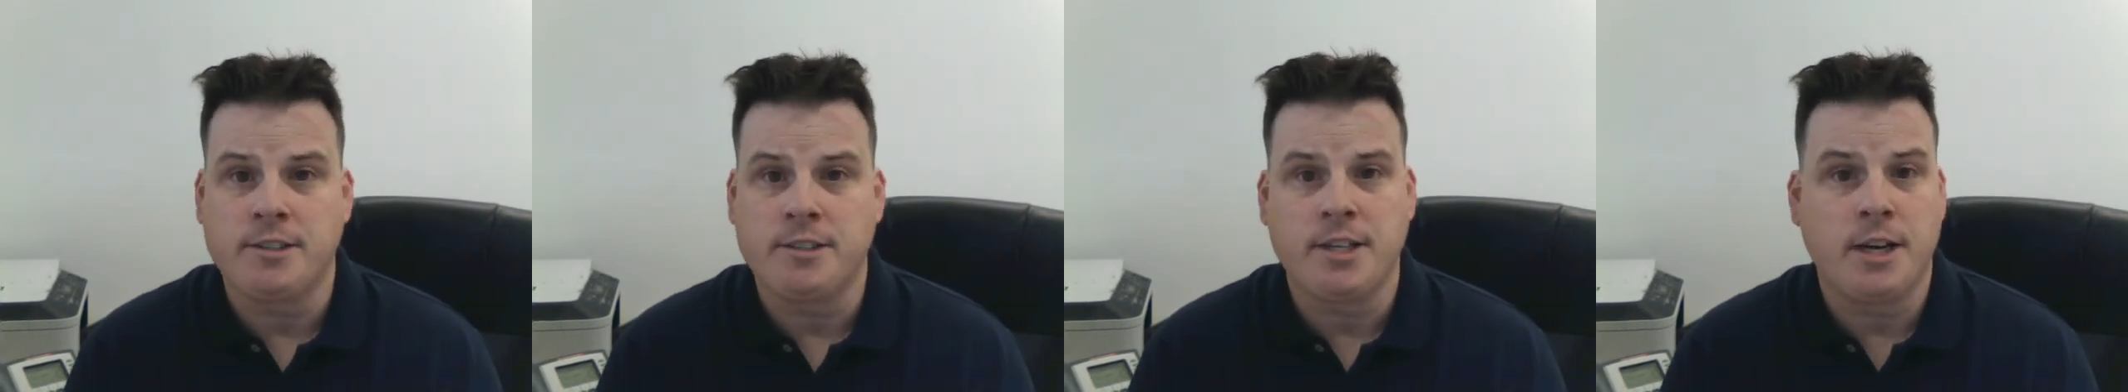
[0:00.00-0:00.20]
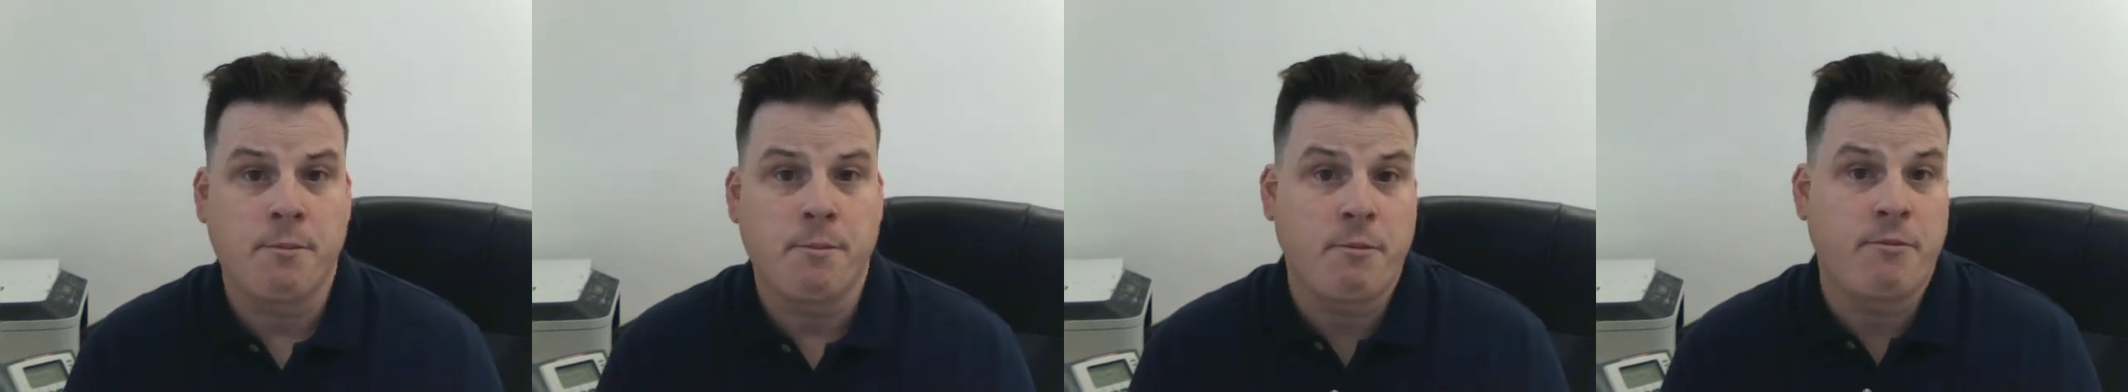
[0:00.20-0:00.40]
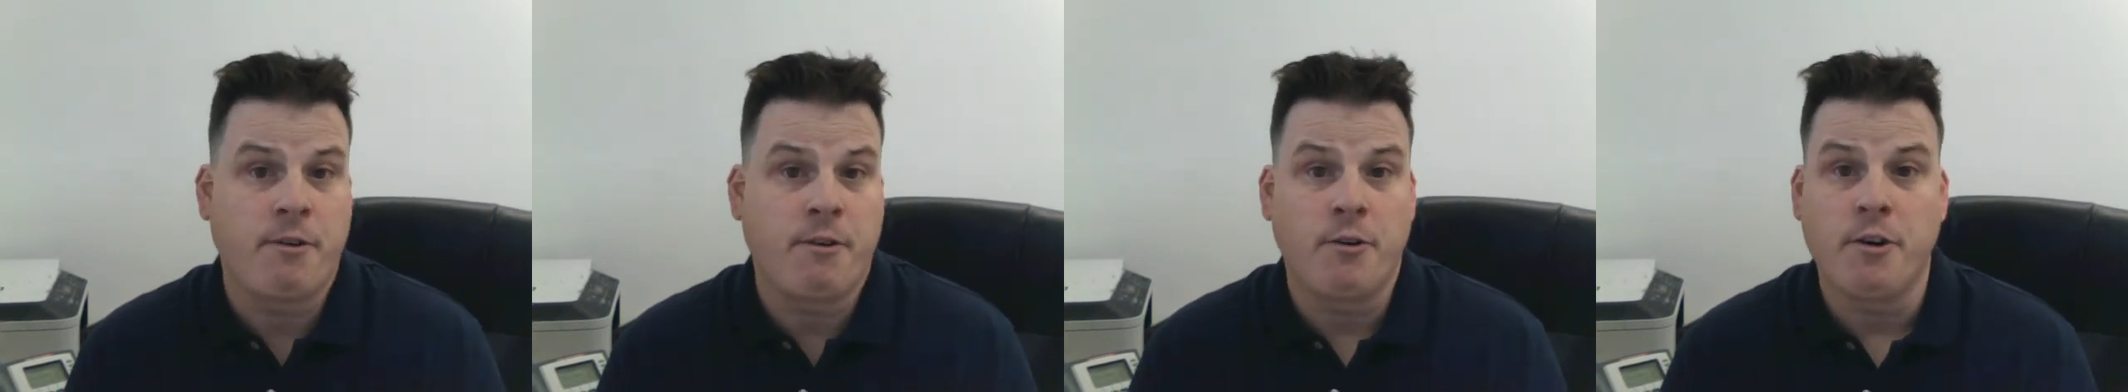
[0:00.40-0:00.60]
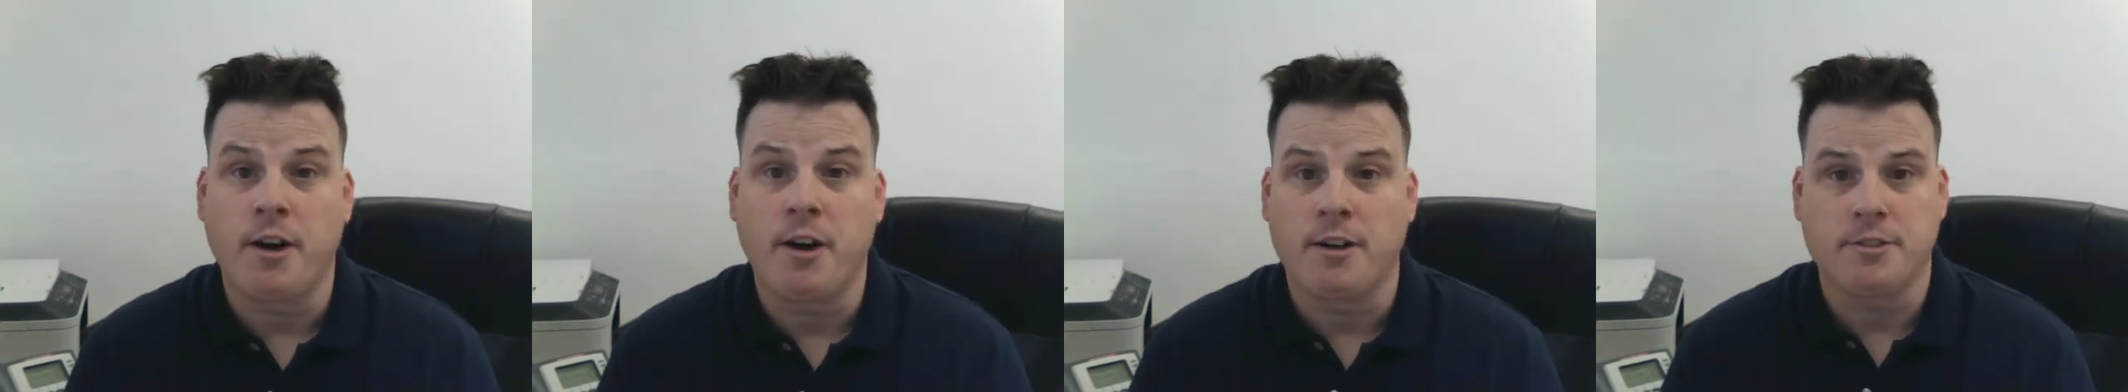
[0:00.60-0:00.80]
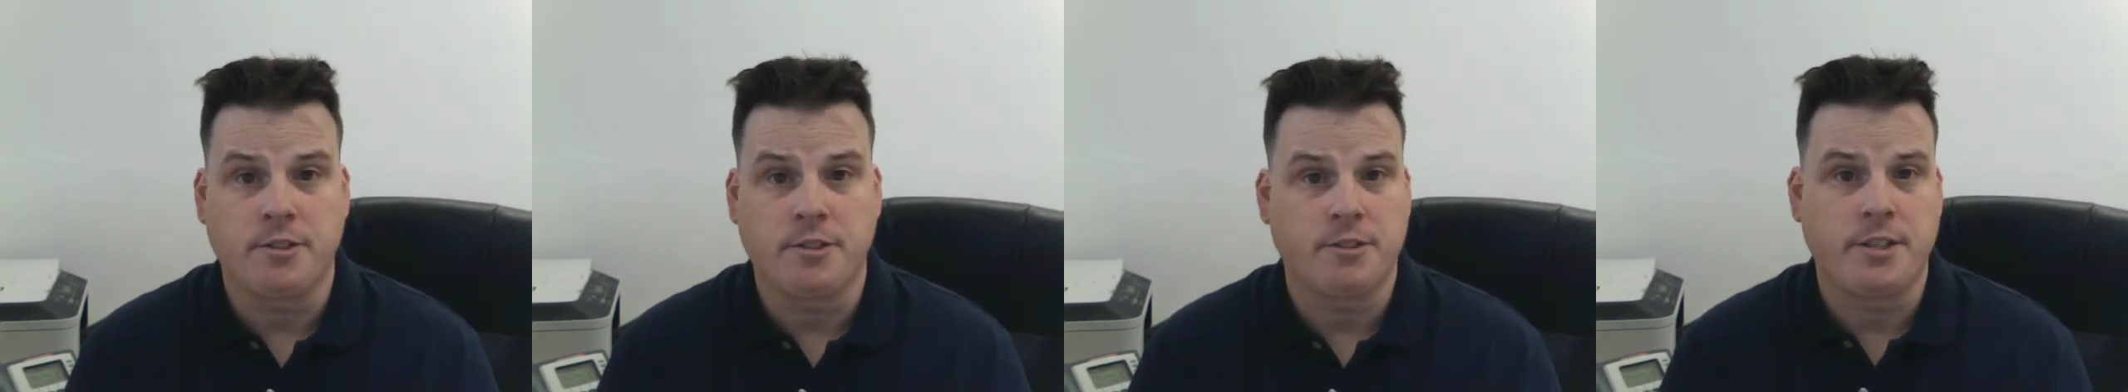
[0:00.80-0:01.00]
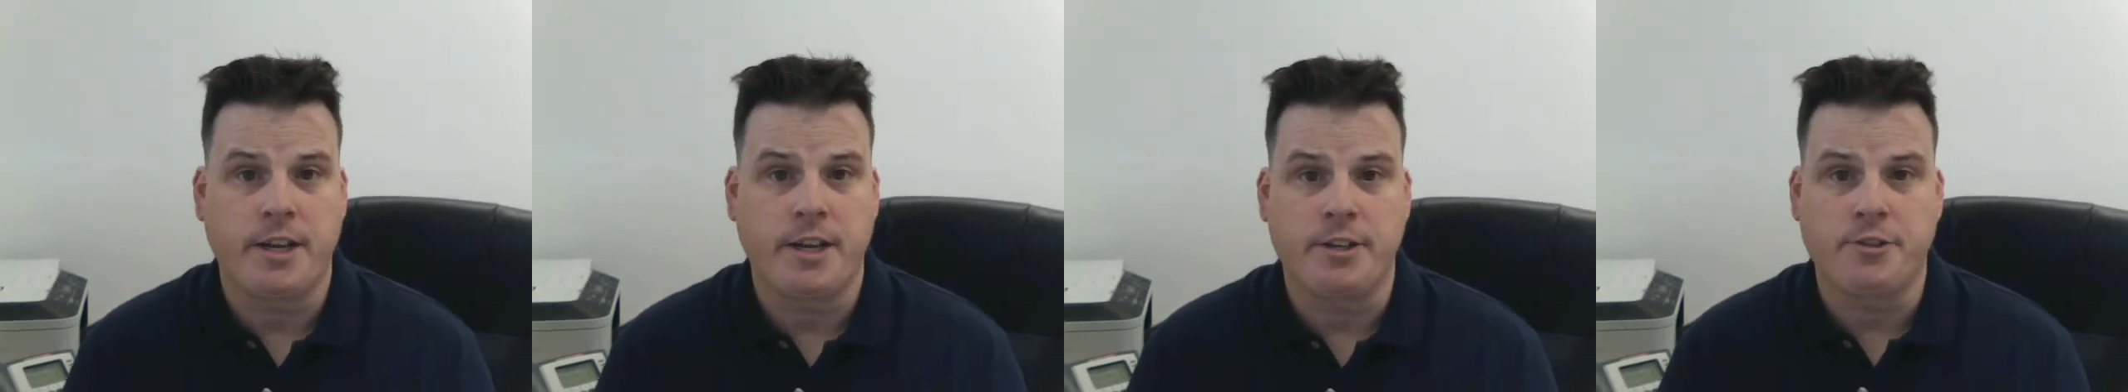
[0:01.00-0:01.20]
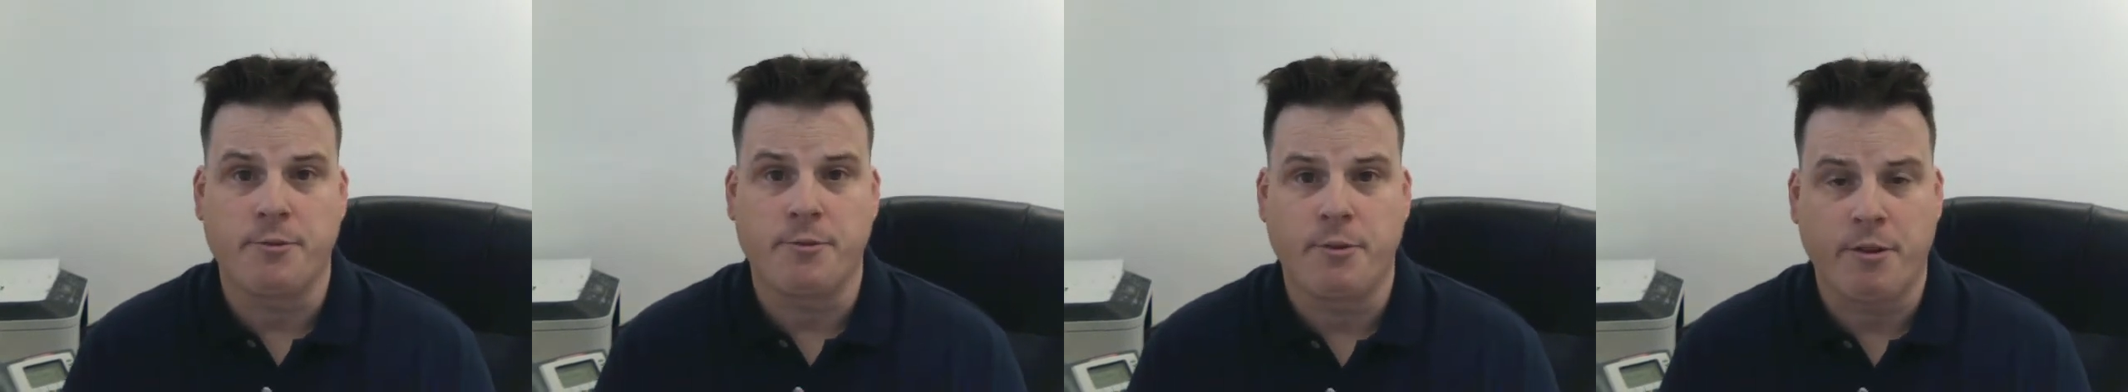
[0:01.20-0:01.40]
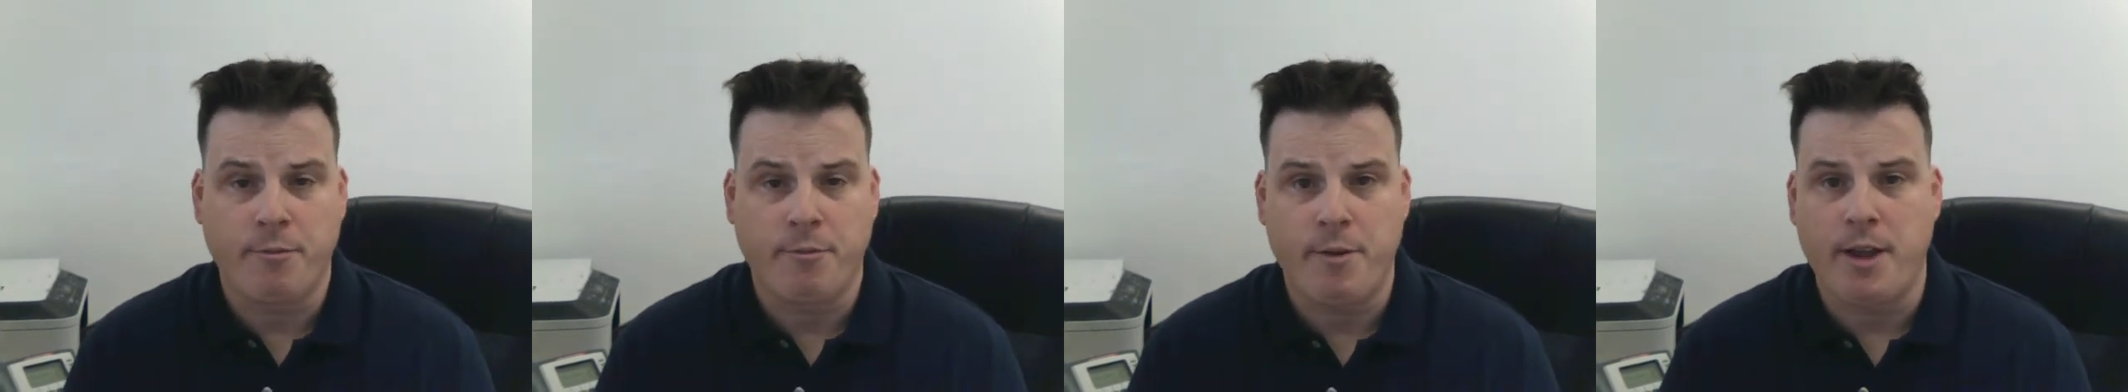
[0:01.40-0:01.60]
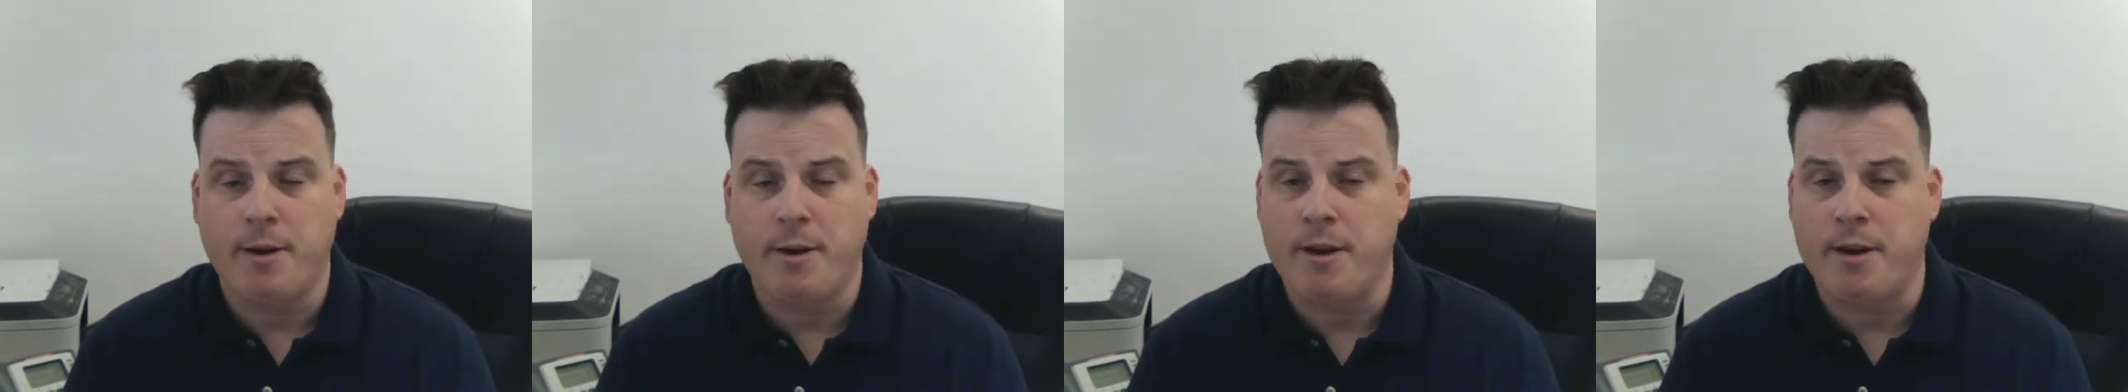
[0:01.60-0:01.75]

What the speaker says: set up a phone consultation with me.